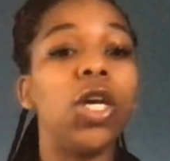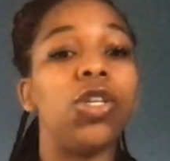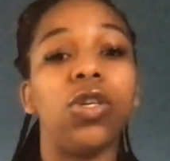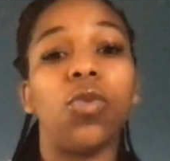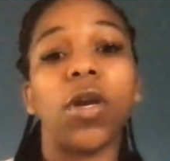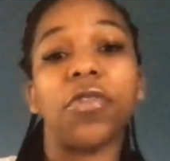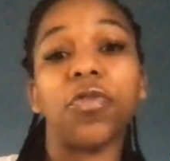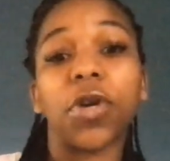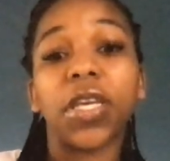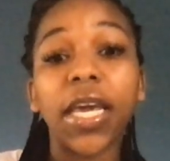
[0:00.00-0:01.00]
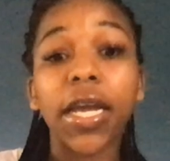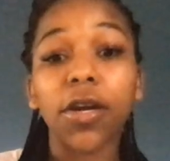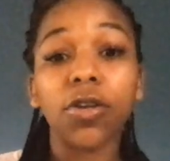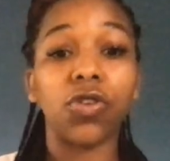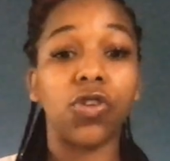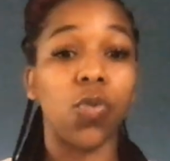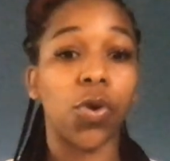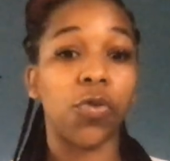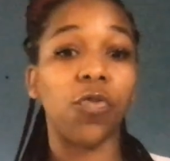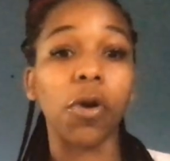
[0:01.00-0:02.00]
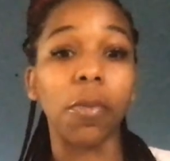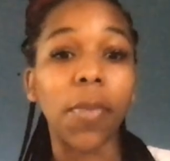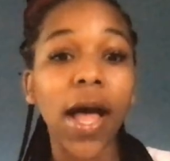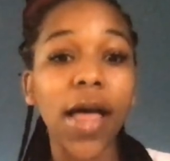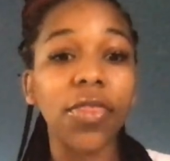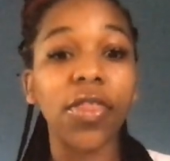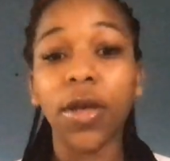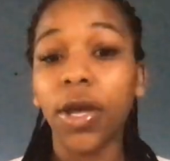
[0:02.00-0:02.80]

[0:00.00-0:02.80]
Do you want it for a year? Do you want it for a month?